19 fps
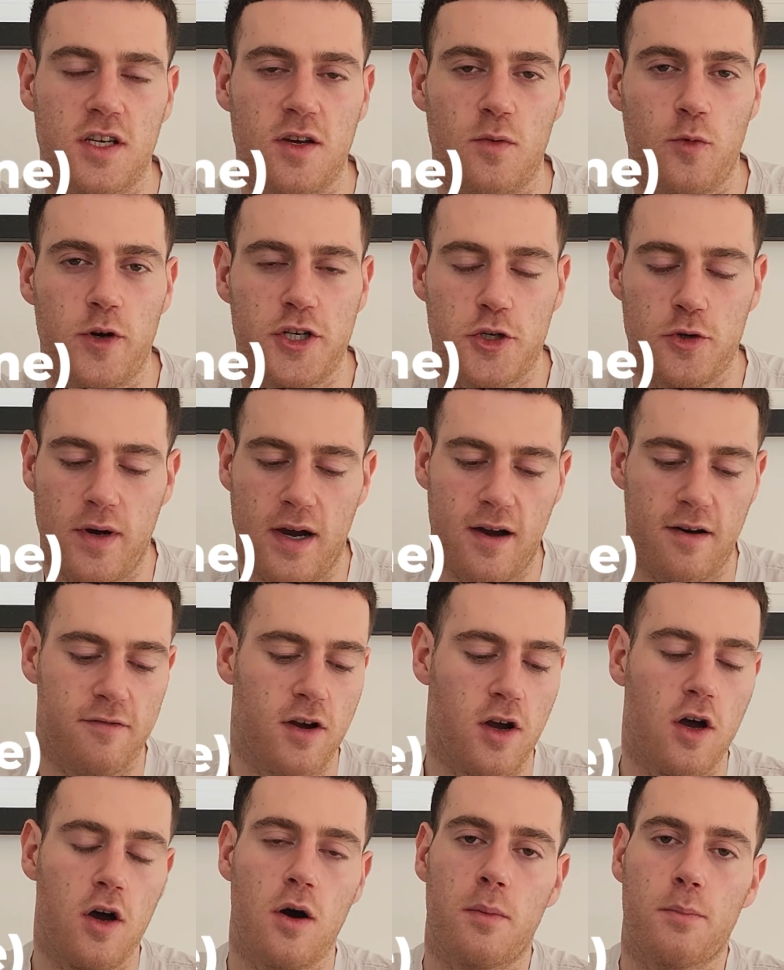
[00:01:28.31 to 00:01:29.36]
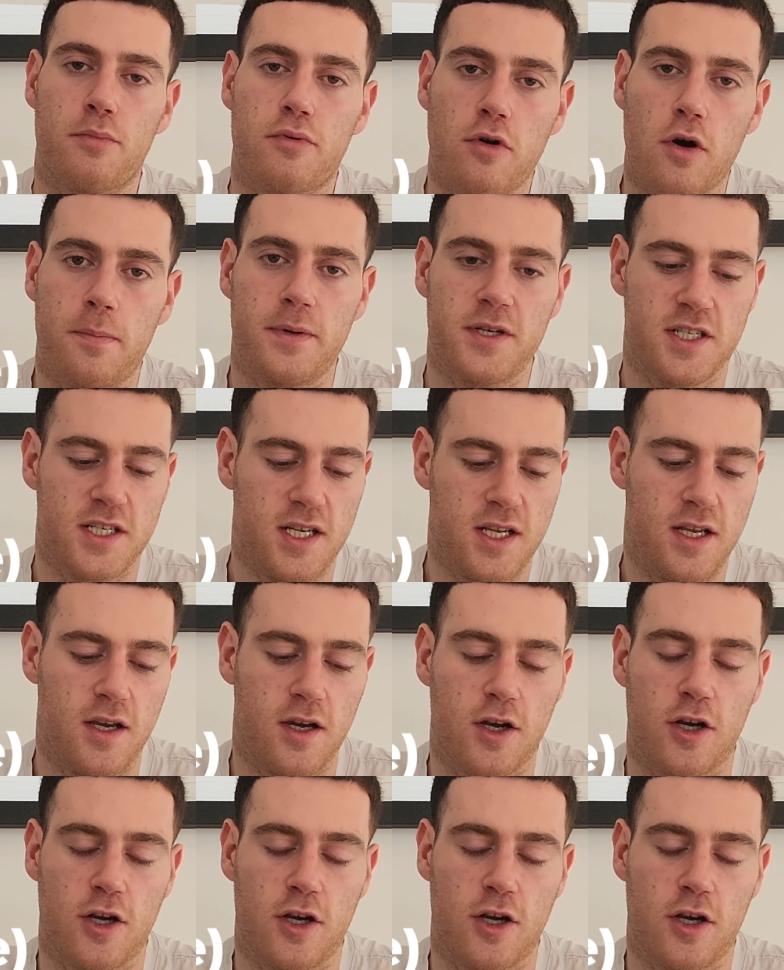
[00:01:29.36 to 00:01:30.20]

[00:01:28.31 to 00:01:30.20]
in which you have property,